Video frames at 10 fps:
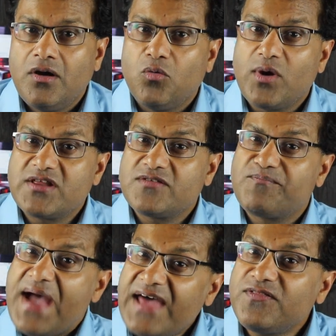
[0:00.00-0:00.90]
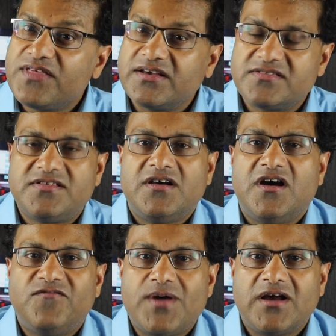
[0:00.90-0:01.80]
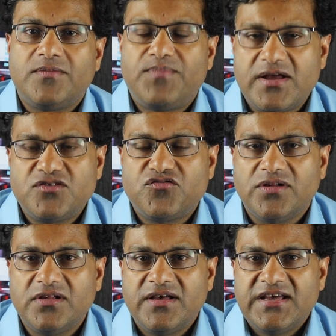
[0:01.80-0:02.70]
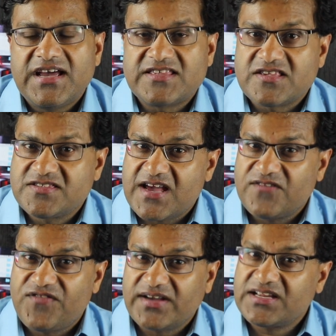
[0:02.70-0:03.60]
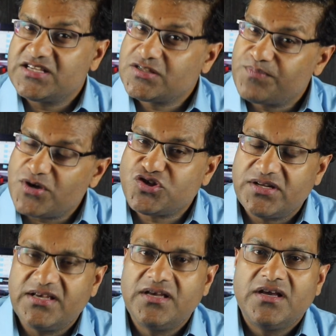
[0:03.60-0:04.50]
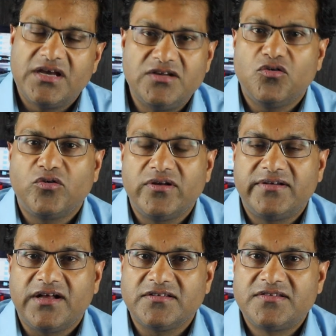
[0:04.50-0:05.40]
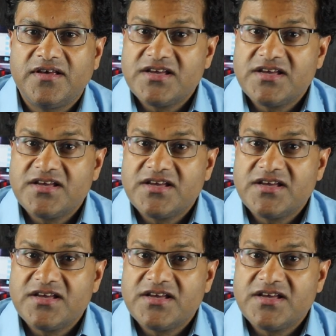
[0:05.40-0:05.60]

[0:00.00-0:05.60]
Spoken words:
One of the bad things about Benadryl is a side effect, especially in older adults.